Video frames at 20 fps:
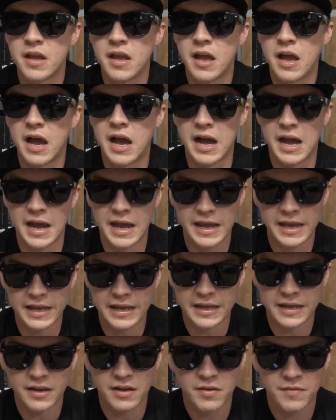
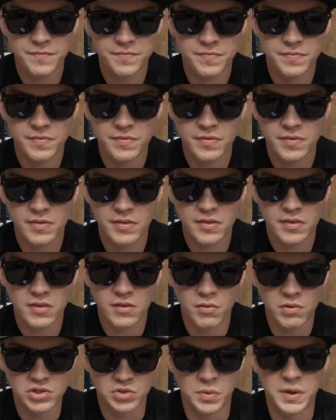I
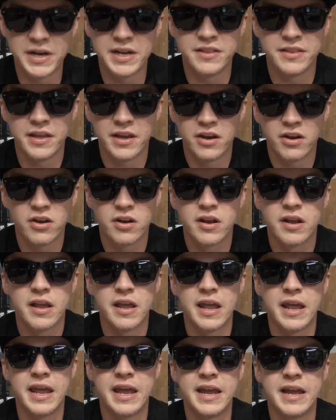was waiting there,
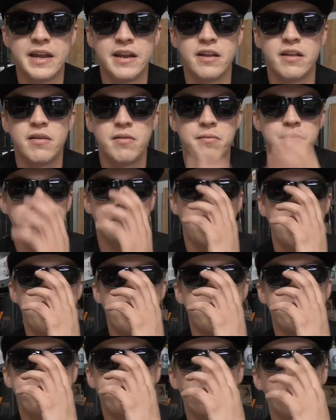and
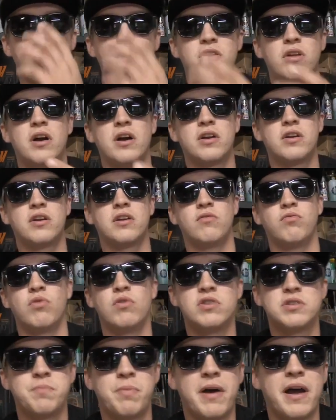about 4 o'clock
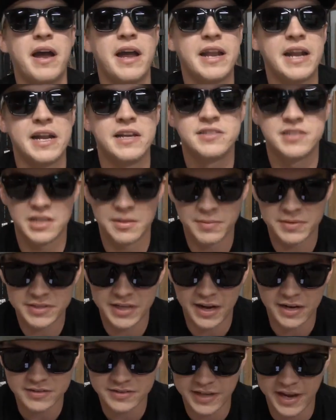rolls by and I sent him a
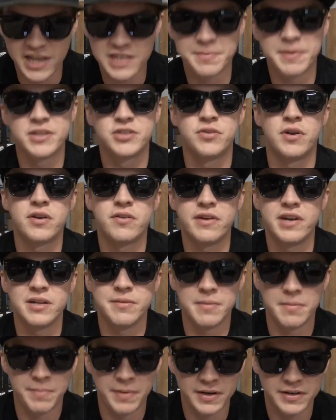text, hey, is my truck
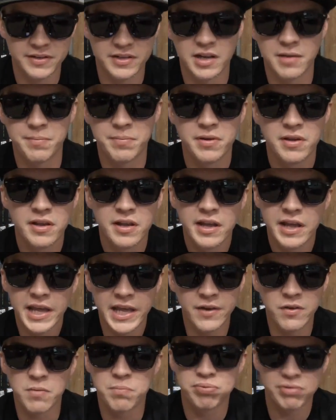ready to be picked up?
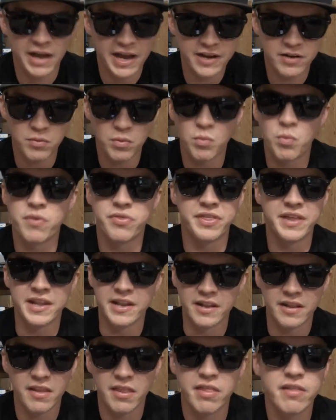He replied
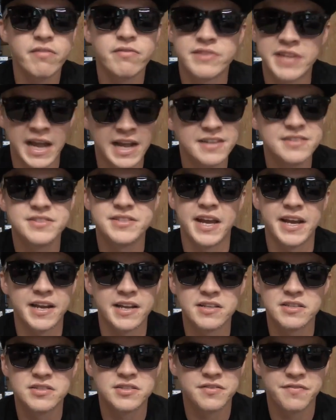within 10
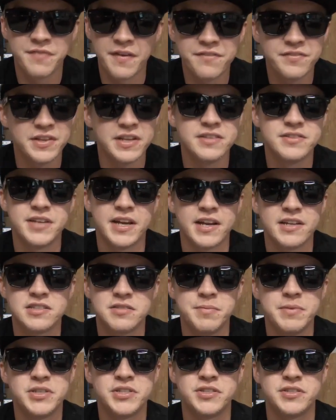seconds, 15
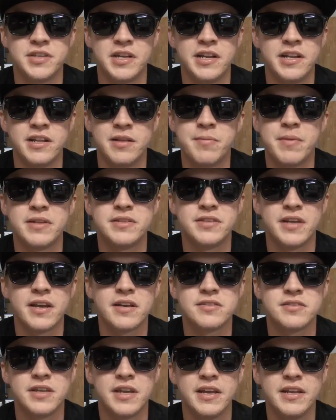seconds to me sending him that
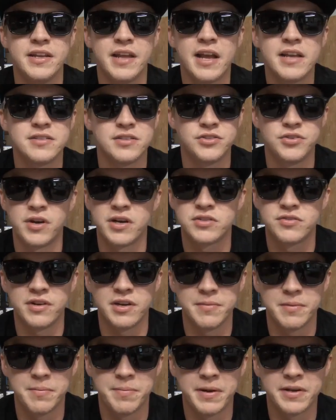text saying, yes, the truck's
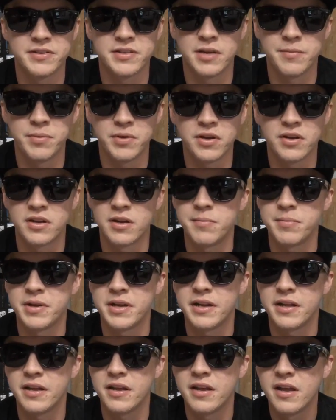ready to be picked up, you can come
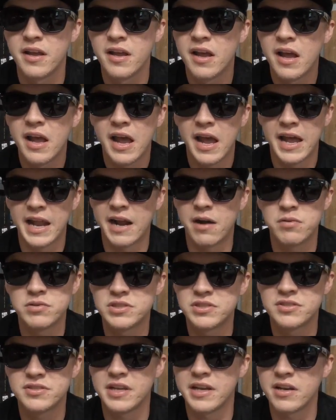get it. And I
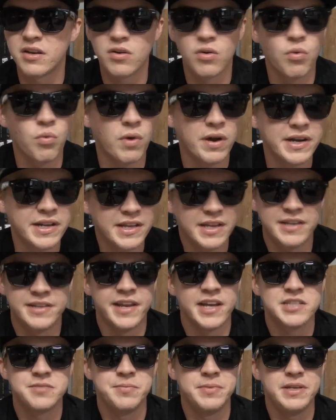was just like, why didn't he
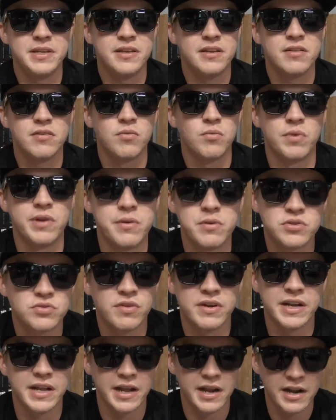text me when it was
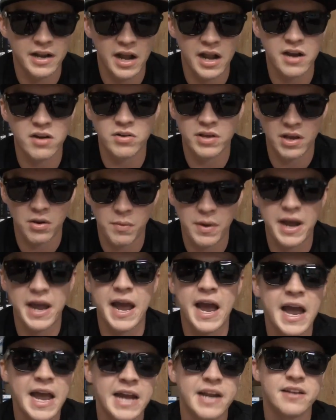ready? I don't get why
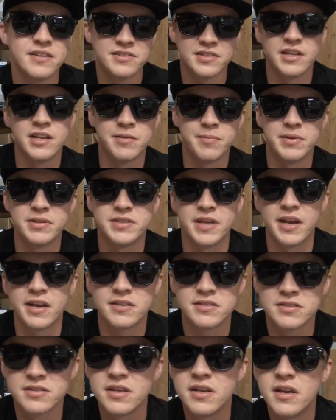I had to send him a
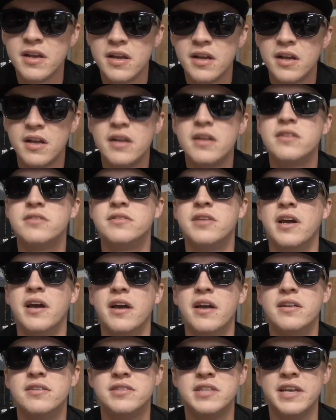text
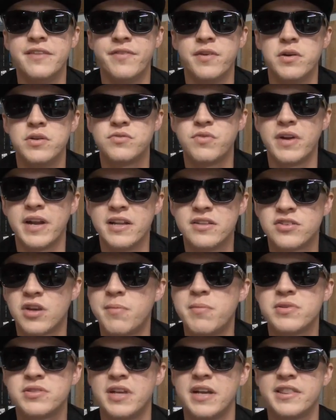to see if it was ready. It's
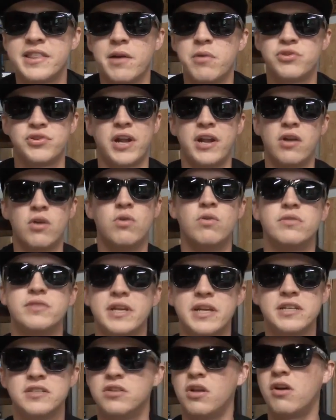almost like they were trying to hold
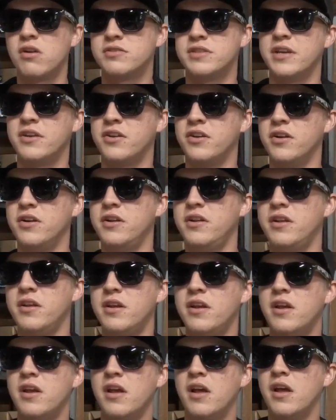it as long as I could
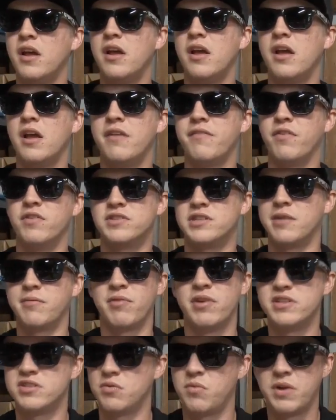for
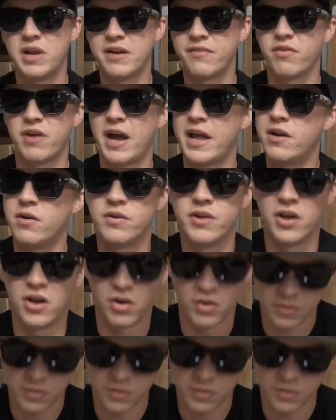some reason, whatever, I don't know.